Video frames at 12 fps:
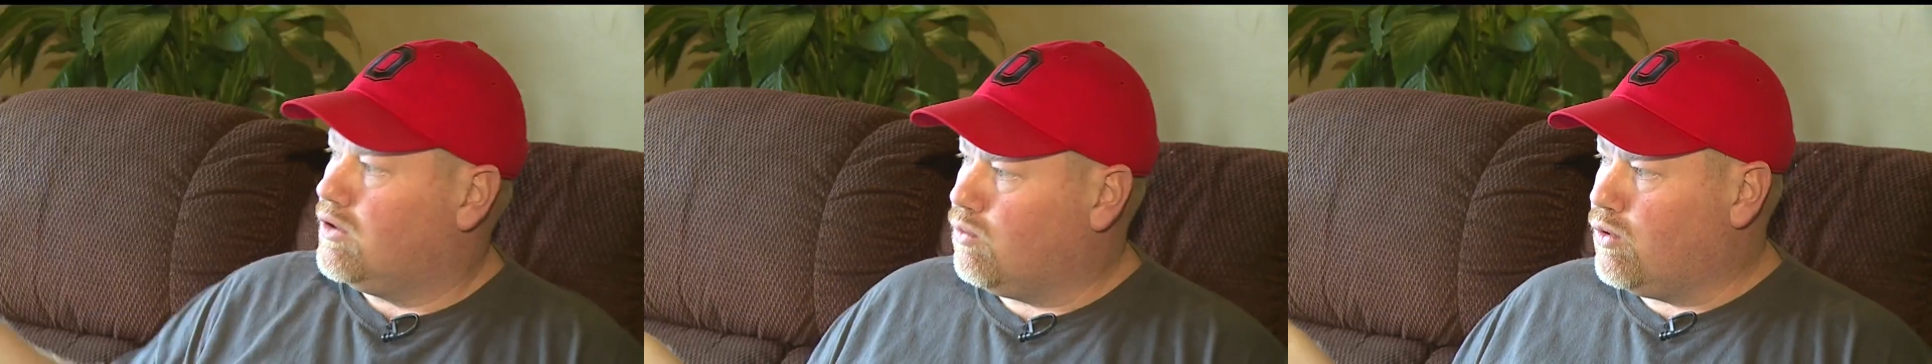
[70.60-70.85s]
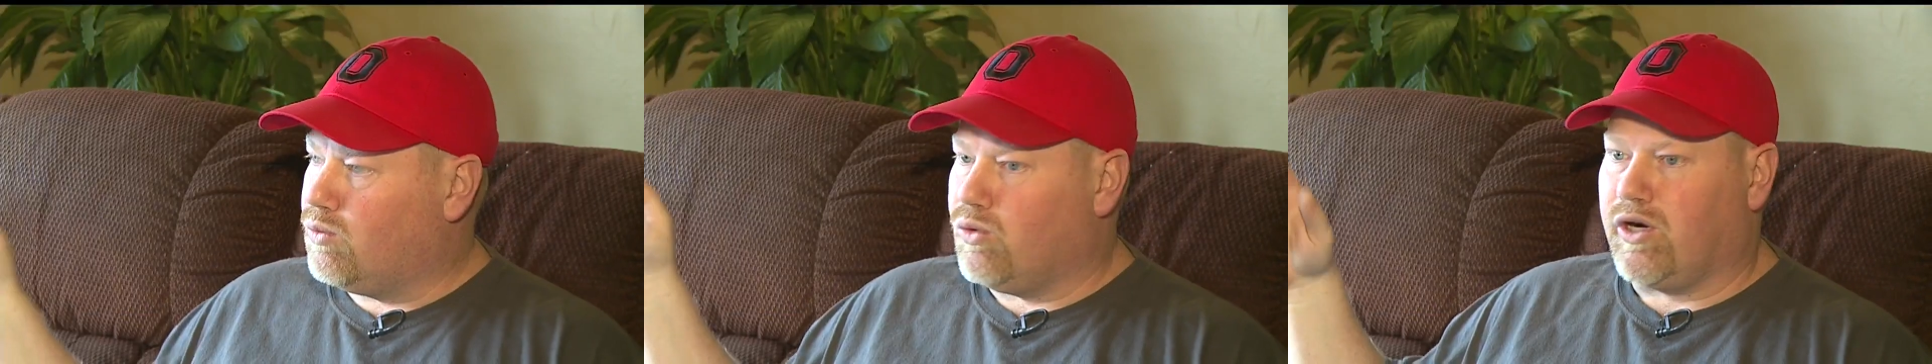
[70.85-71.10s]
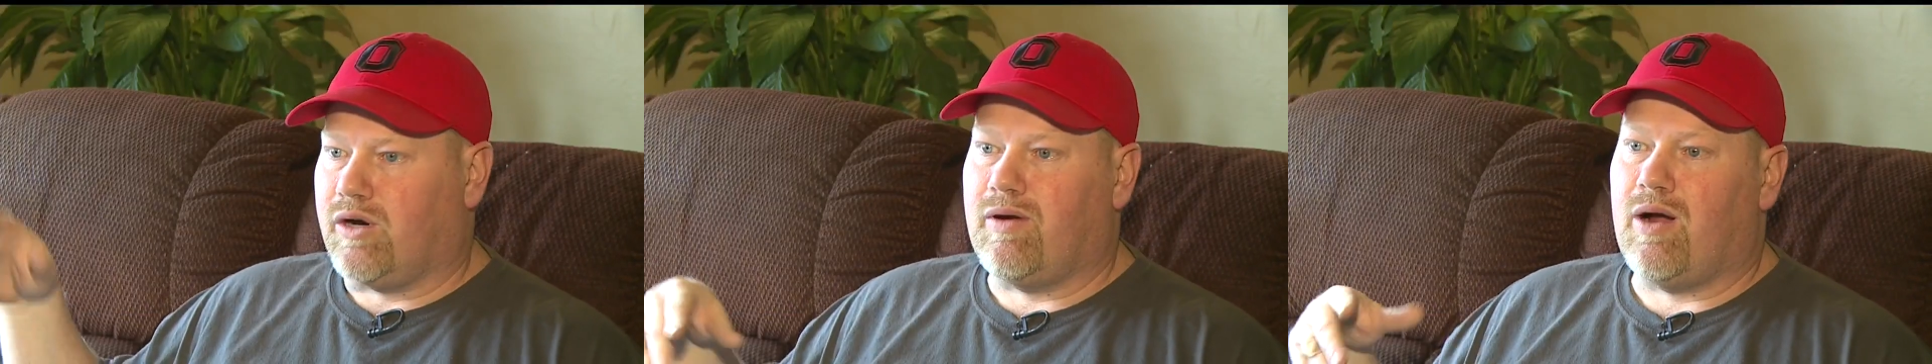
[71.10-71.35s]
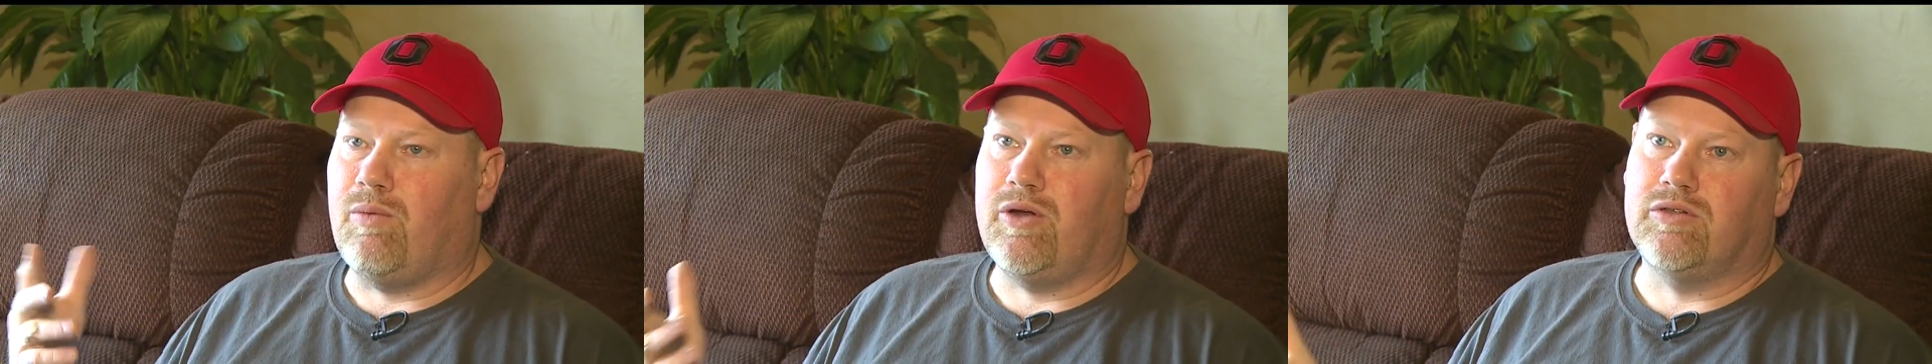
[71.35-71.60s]
the woodwork
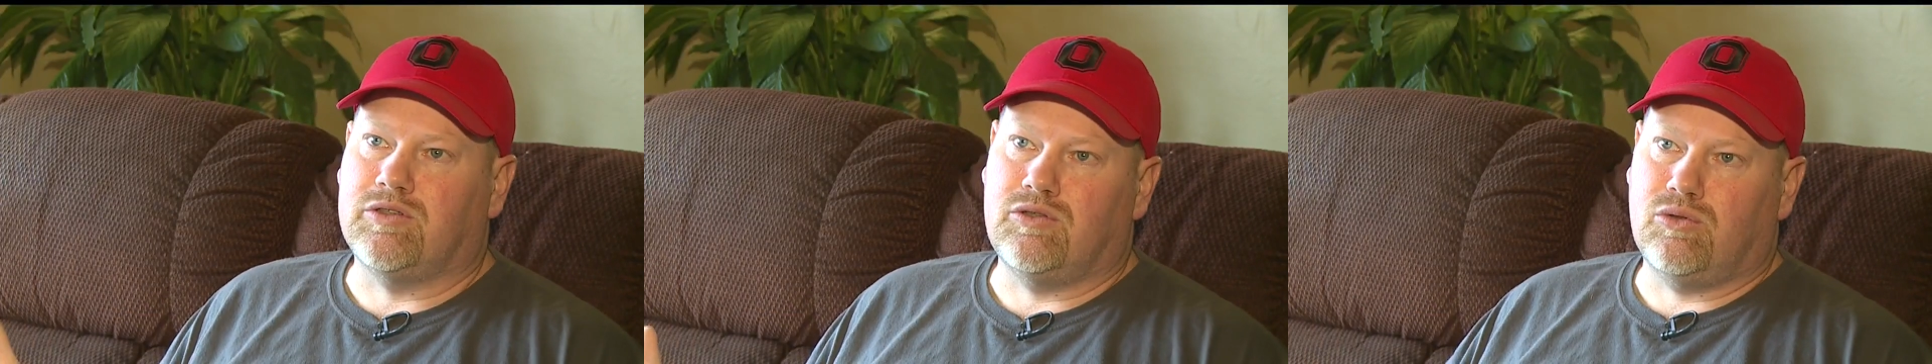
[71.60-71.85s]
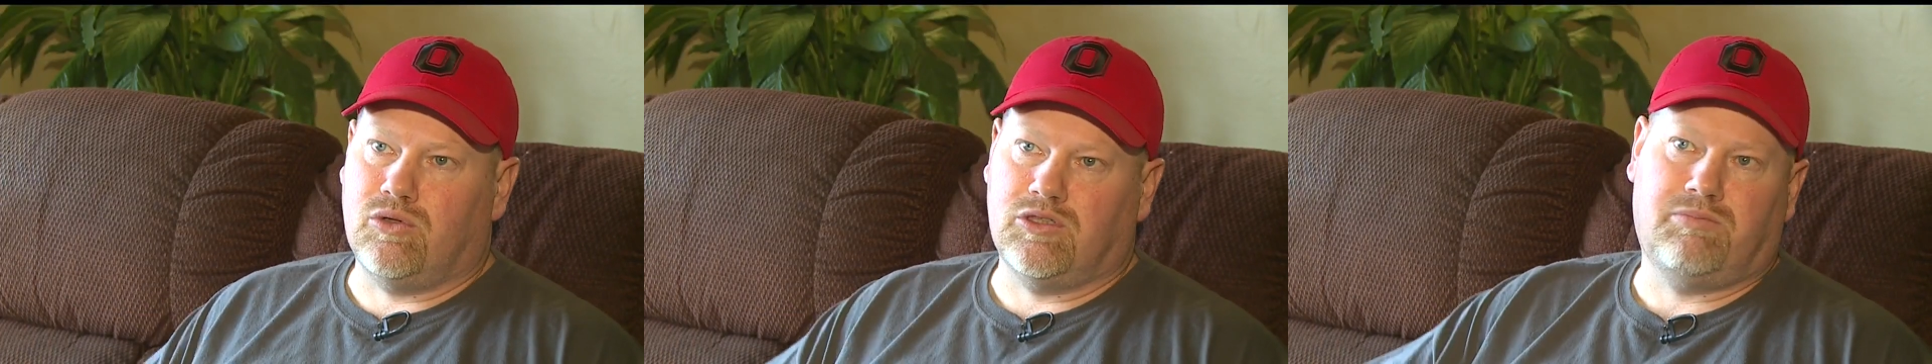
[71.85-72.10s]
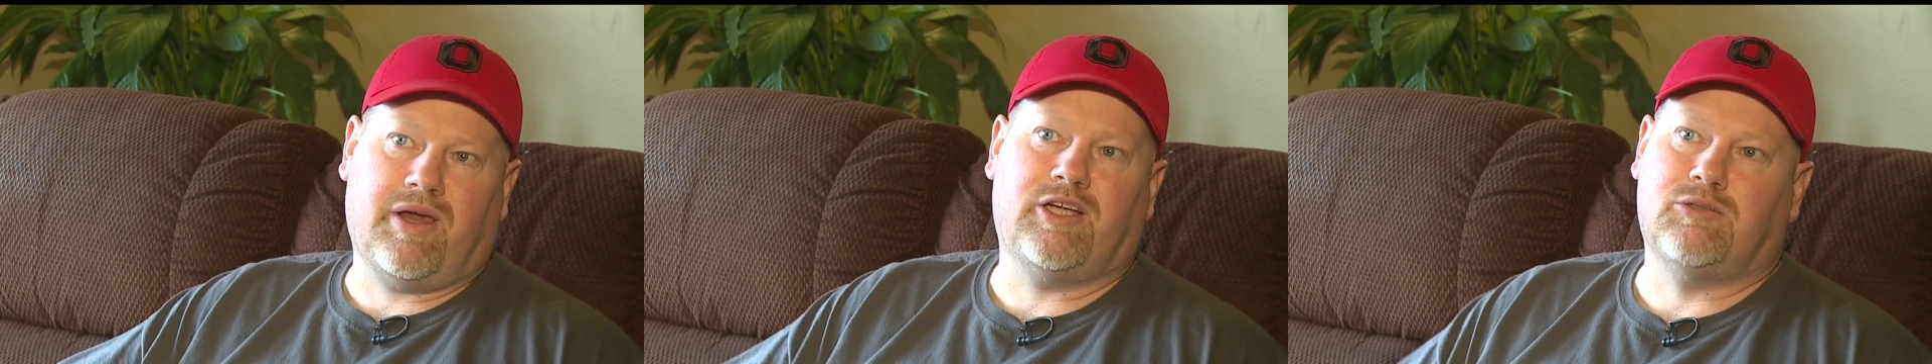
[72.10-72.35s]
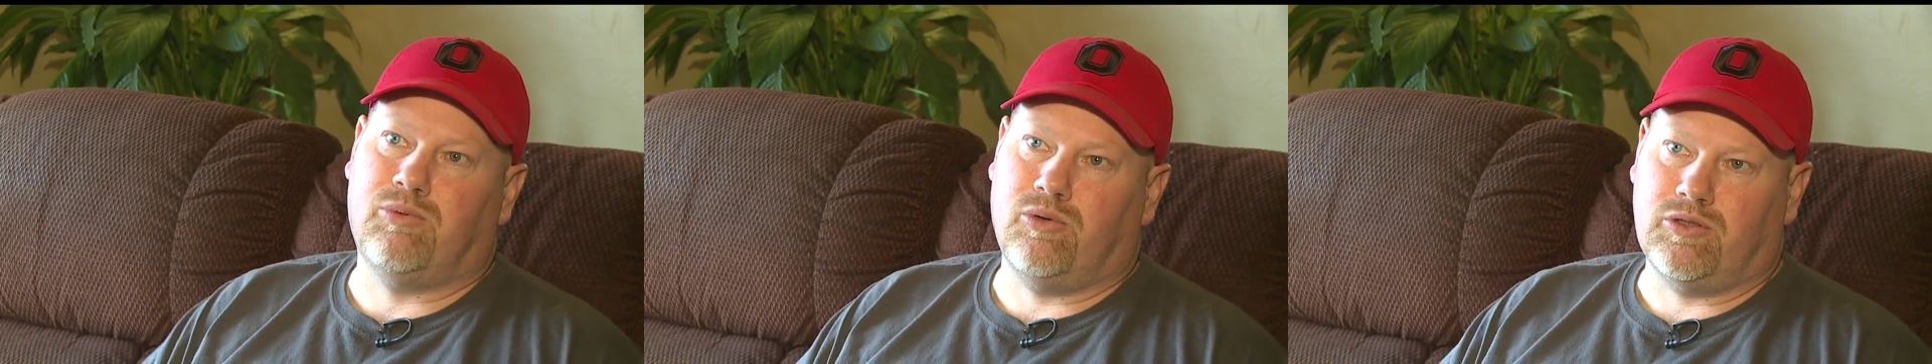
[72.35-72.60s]
around windows and doors,
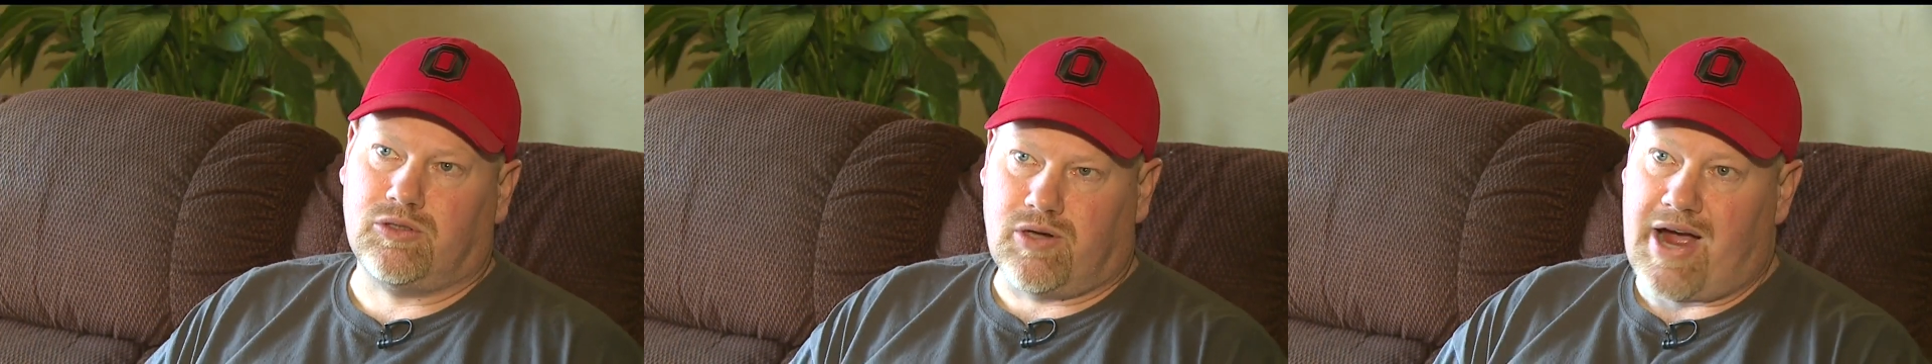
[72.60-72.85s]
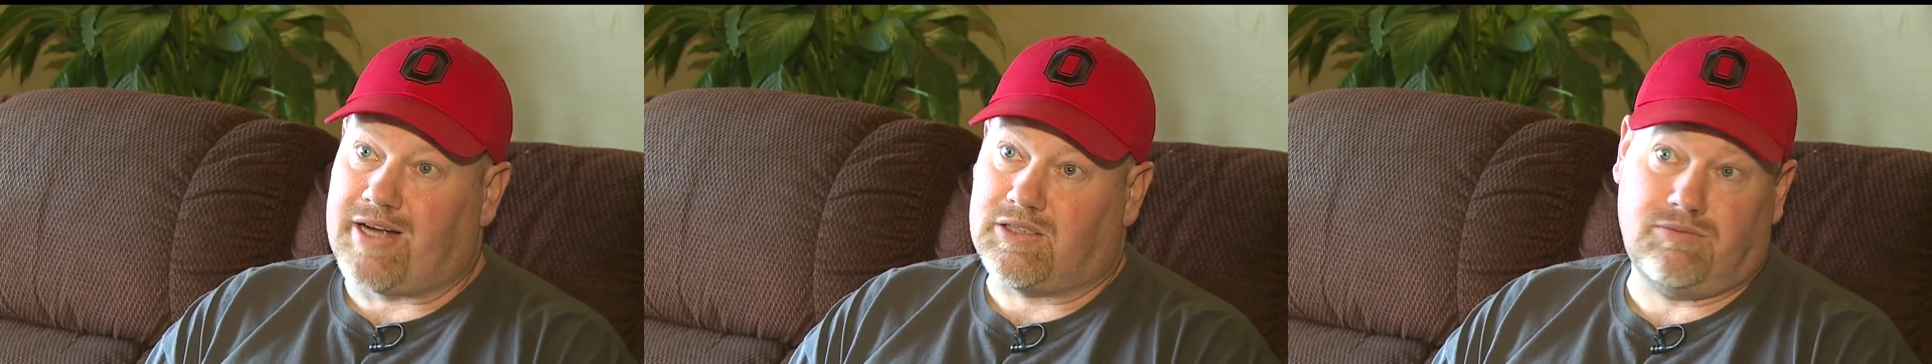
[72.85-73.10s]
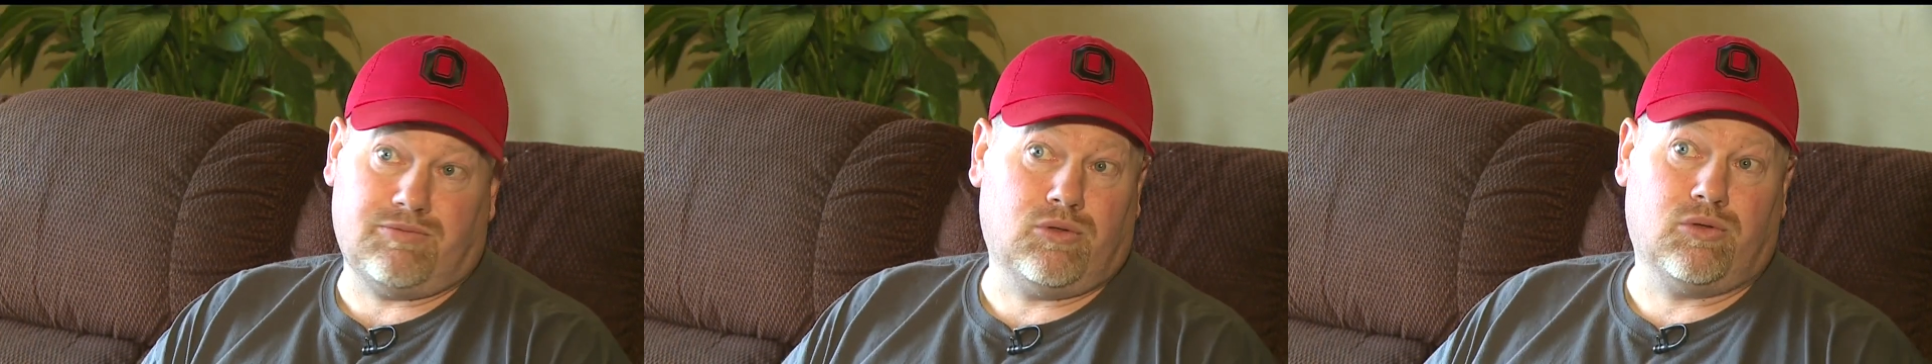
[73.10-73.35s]
baseboards, cracks and